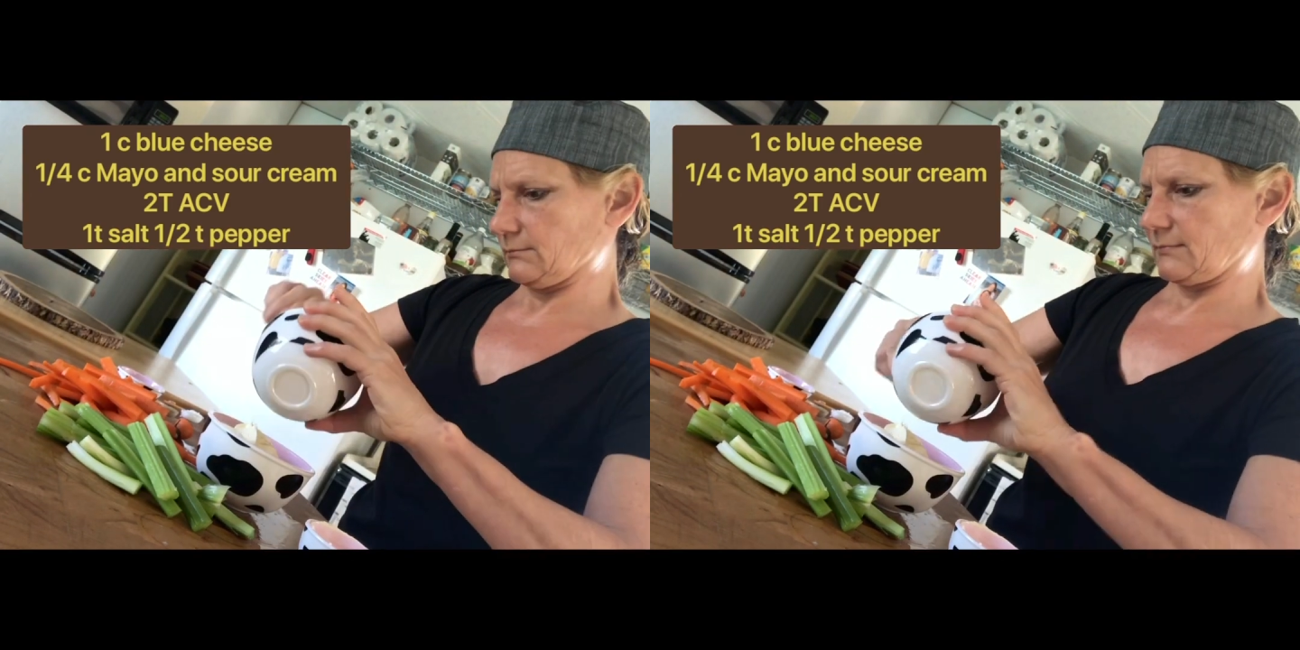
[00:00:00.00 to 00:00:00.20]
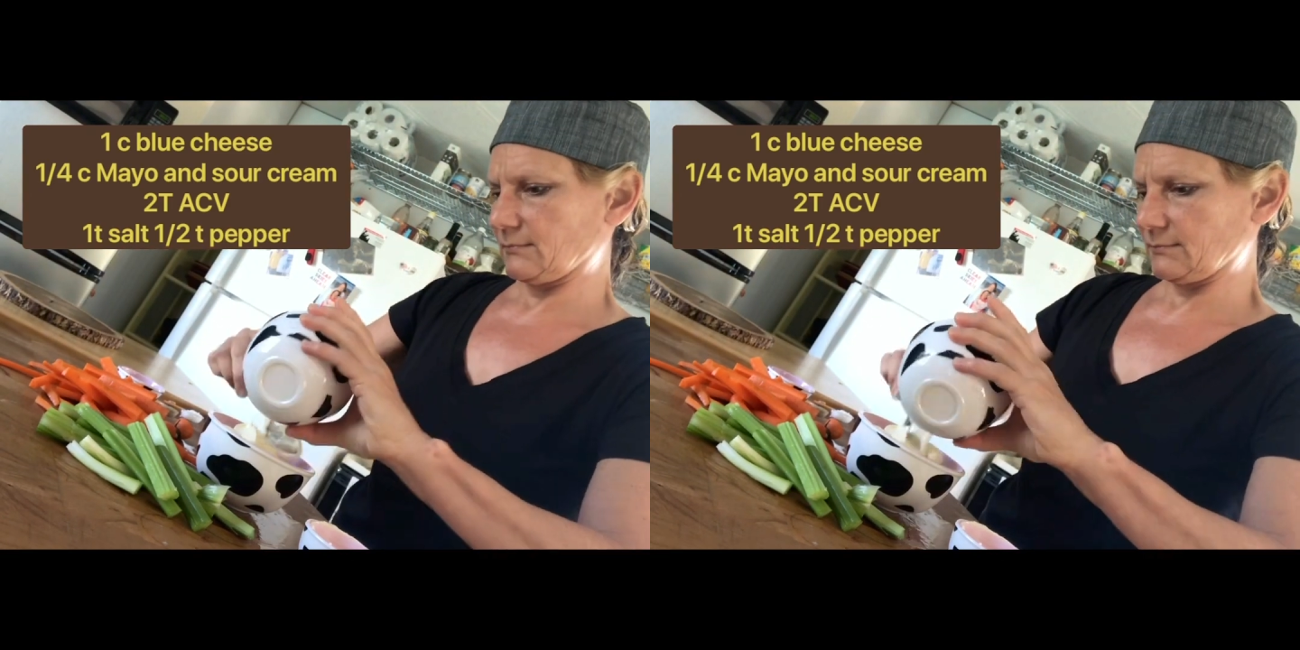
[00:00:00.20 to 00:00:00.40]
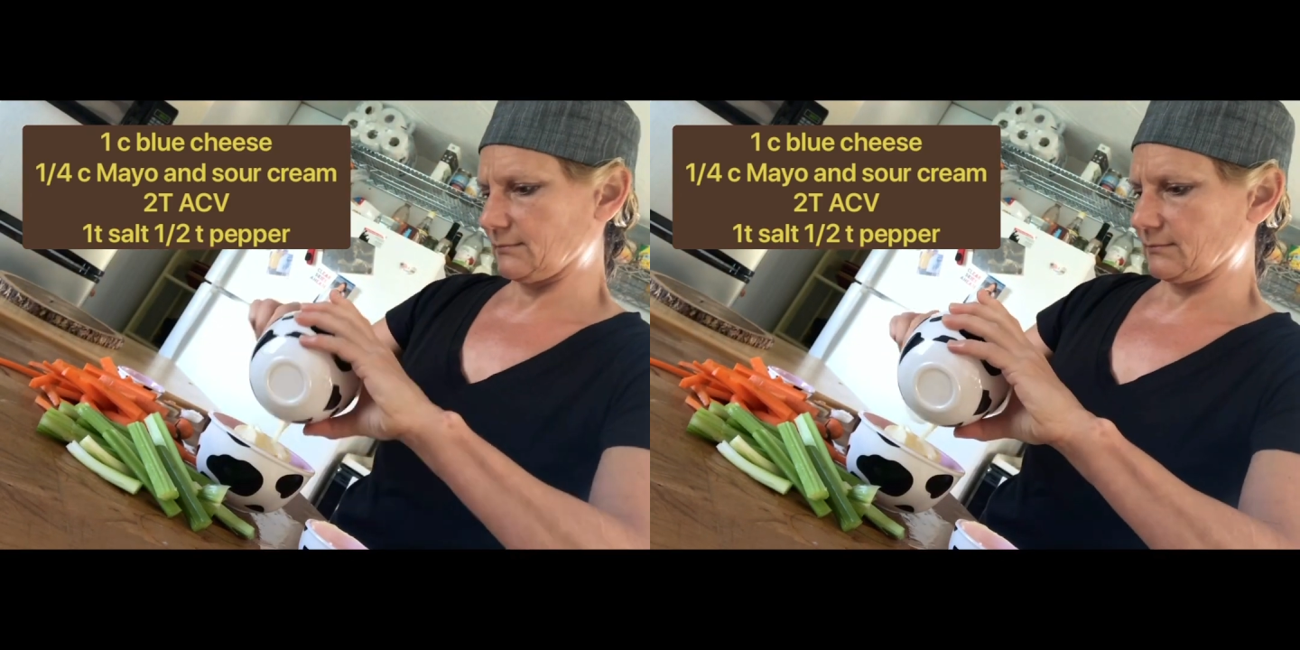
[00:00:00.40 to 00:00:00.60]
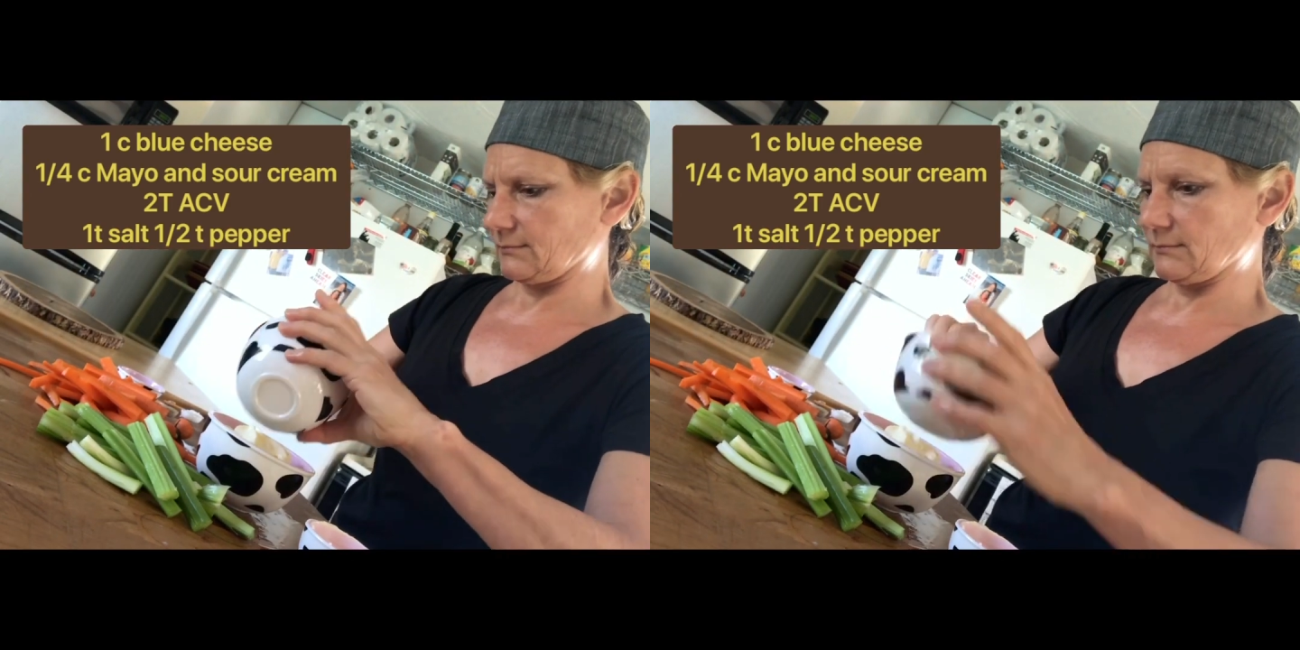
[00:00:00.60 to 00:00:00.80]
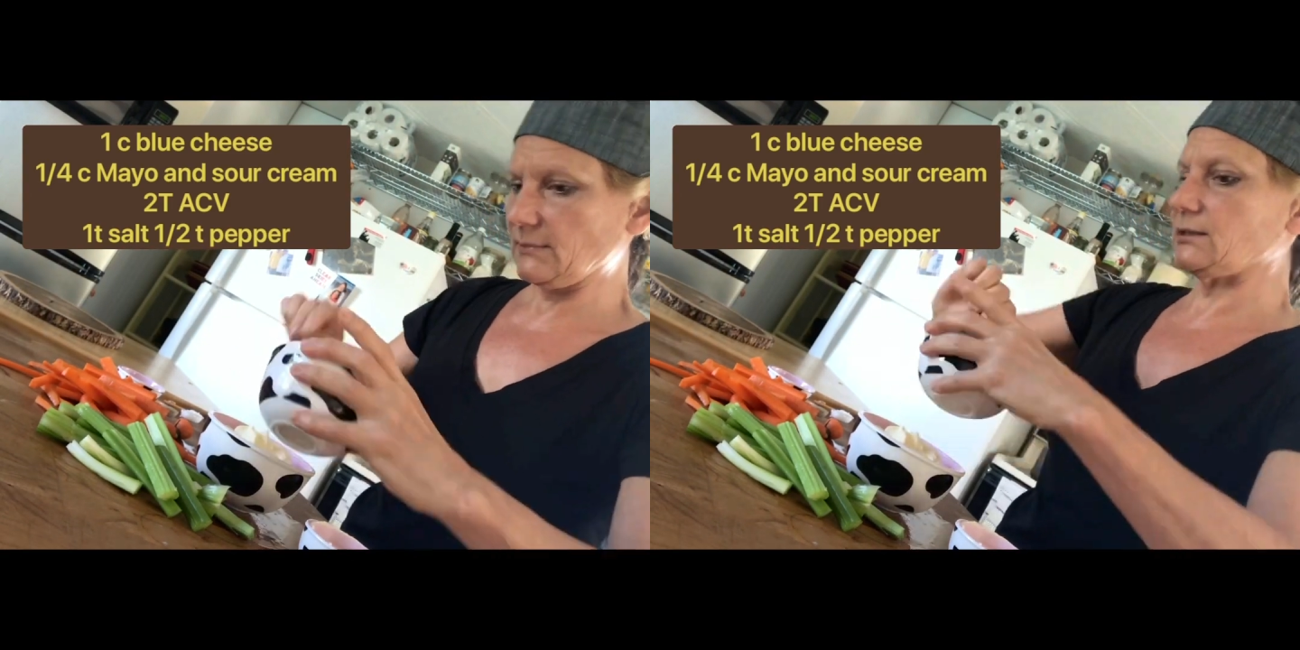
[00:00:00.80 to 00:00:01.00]
of sea
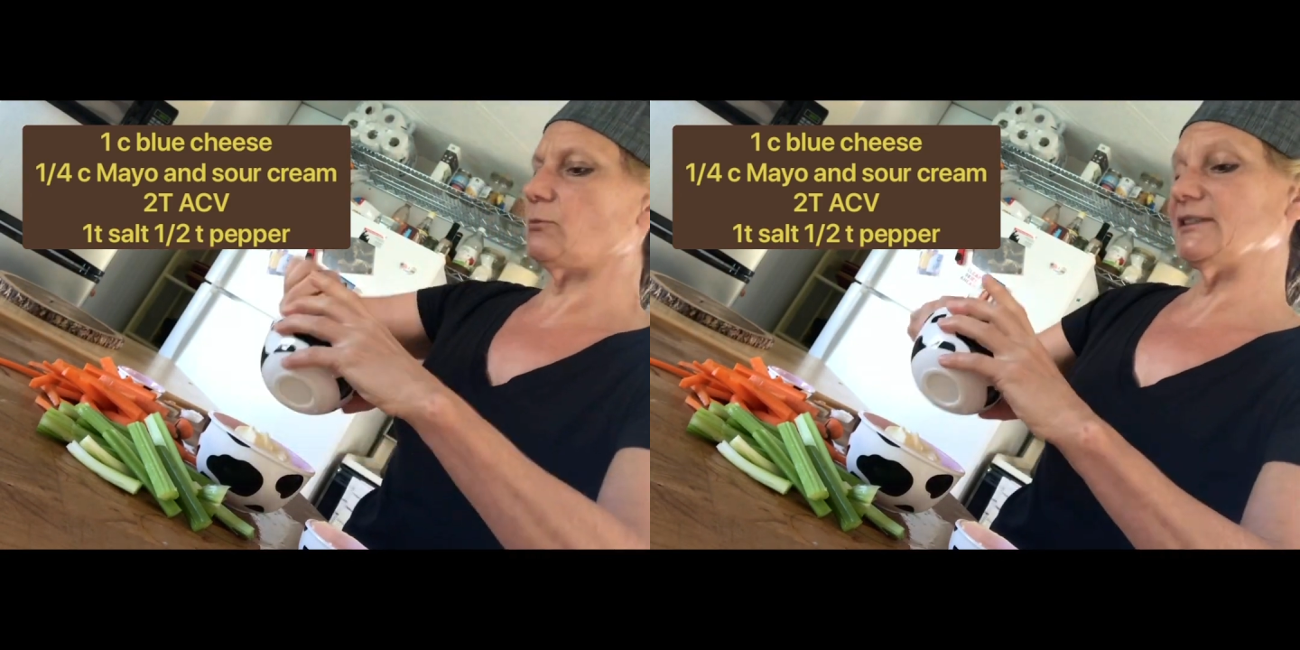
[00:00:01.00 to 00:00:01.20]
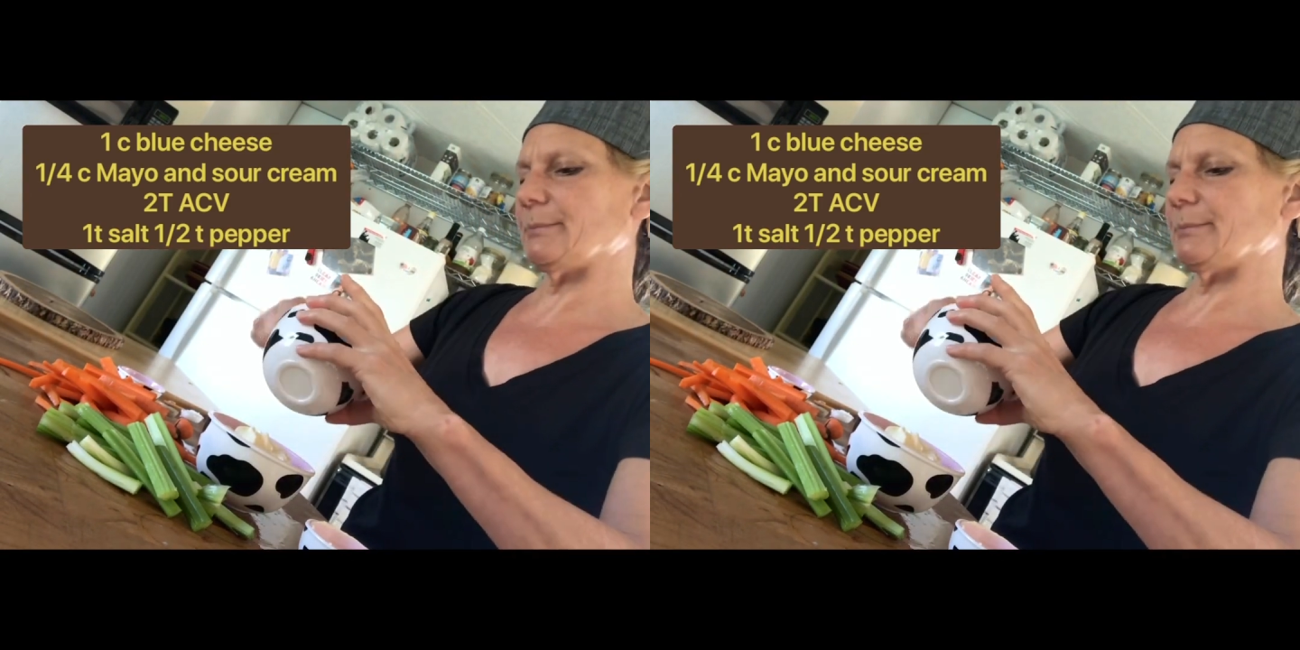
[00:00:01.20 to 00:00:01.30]
salt,